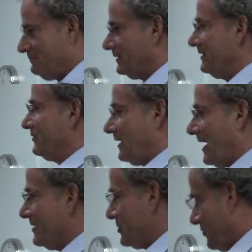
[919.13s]
believe in
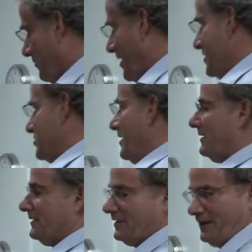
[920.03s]
logic and
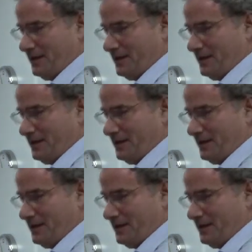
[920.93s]
rationality.